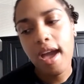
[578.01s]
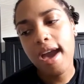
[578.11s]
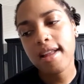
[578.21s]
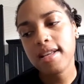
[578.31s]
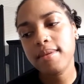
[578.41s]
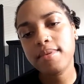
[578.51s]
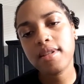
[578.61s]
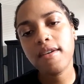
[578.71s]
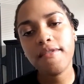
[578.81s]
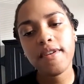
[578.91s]
I had to keep
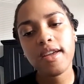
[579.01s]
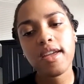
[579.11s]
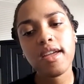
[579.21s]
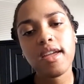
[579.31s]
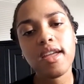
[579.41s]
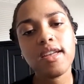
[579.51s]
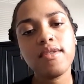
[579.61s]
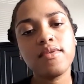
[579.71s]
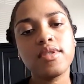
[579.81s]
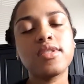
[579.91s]
stuffing it, and
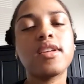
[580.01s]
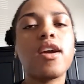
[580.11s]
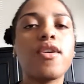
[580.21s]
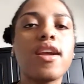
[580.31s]
he was just like,